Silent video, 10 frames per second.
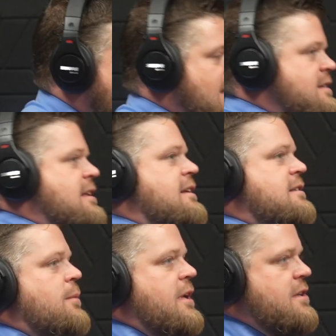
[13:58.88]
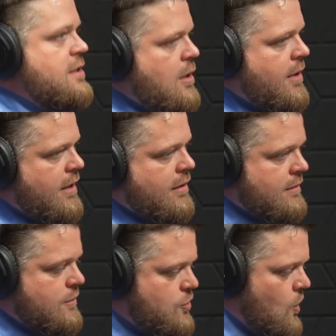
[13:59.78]
Yeah, instead of somebody just coming in and
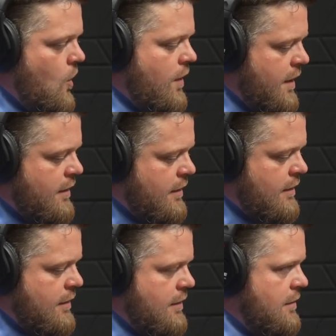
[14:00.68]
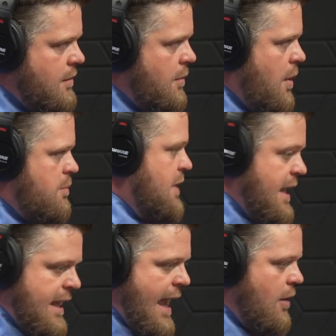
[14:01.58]
installing,
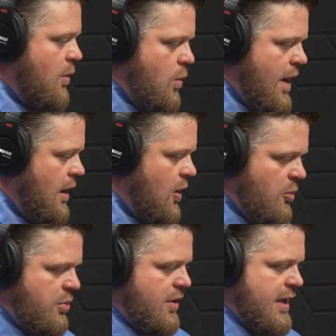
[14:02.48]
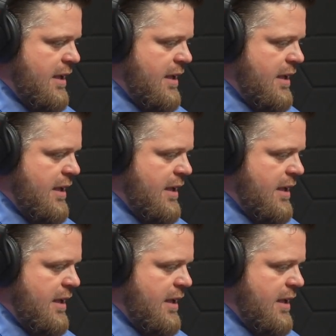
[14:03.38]
digging out a well, putting